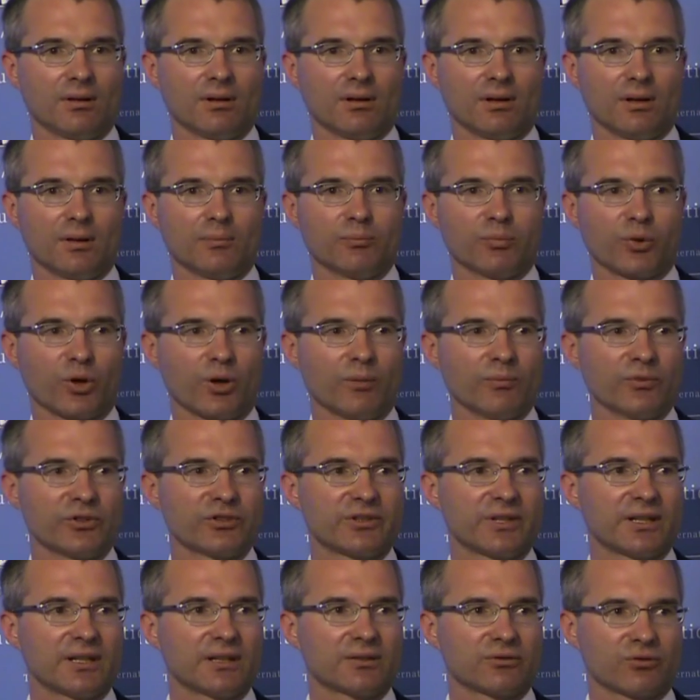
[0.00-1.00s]
a
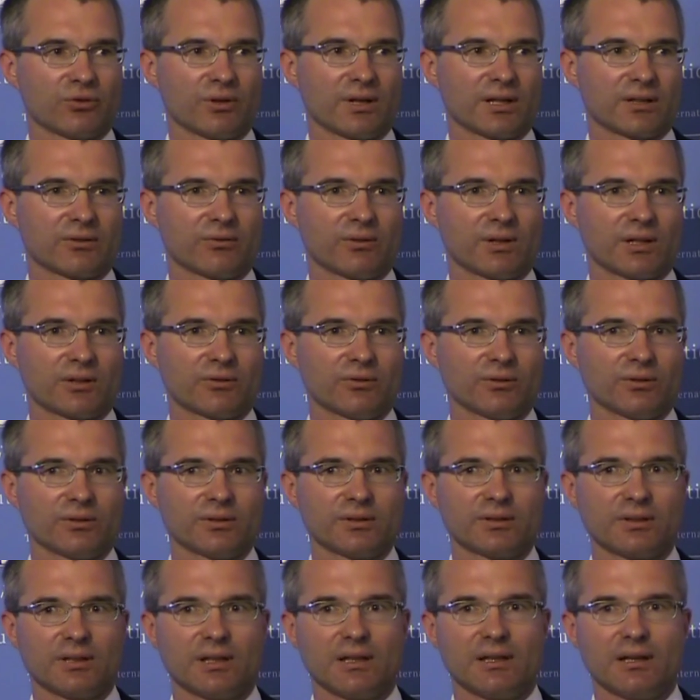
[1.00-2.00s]
promising track
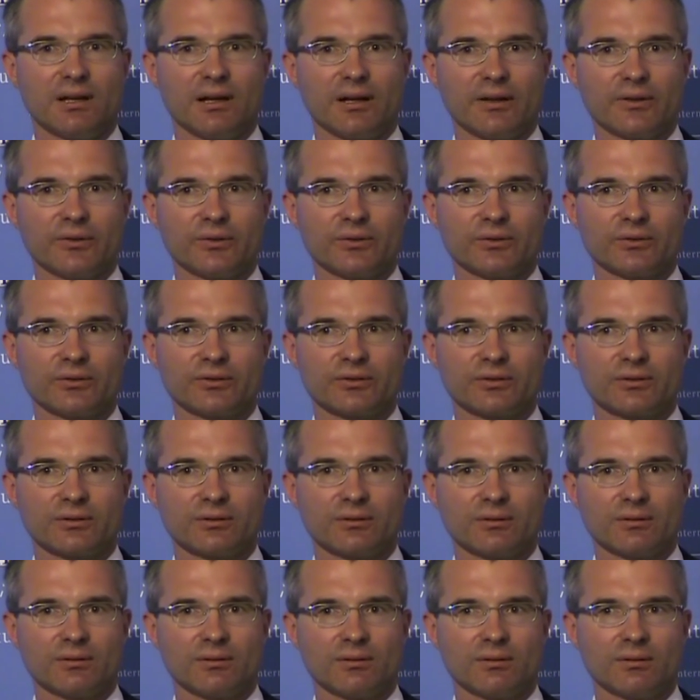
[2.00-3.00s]
record and others
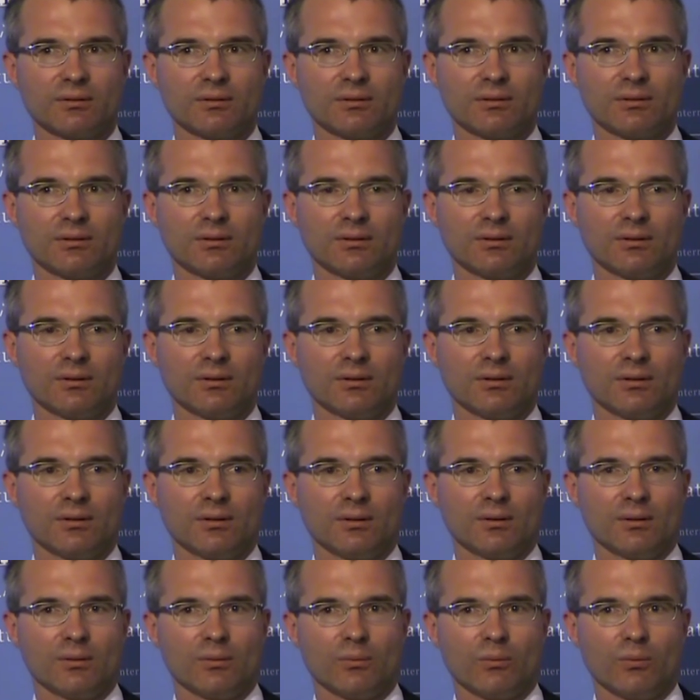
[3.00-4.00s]

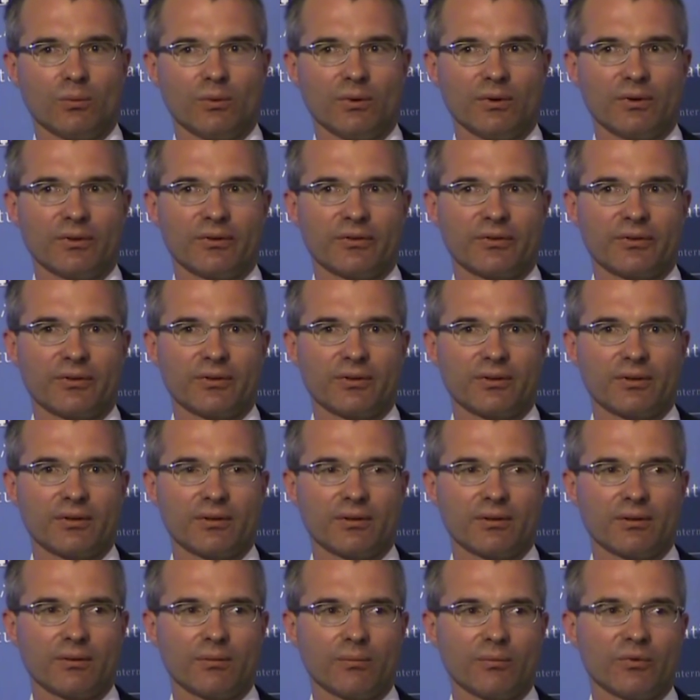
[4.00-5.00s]
with
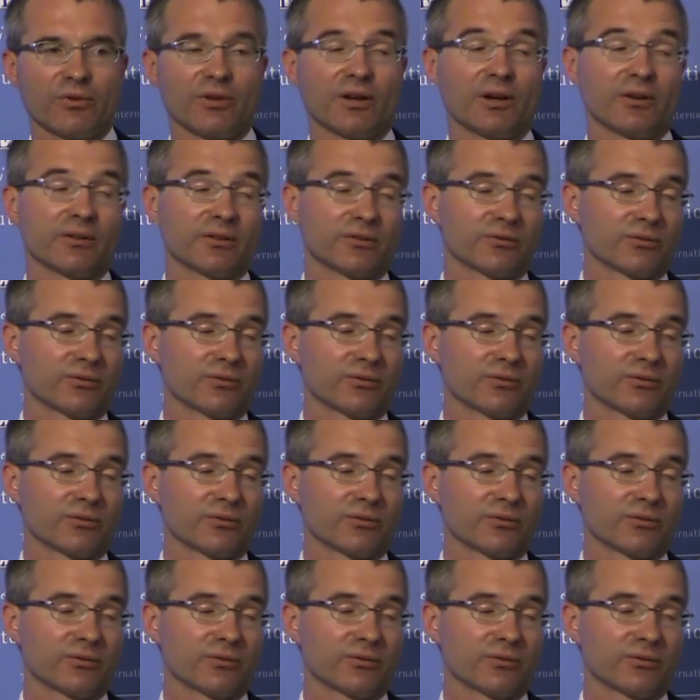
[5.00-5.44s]
without a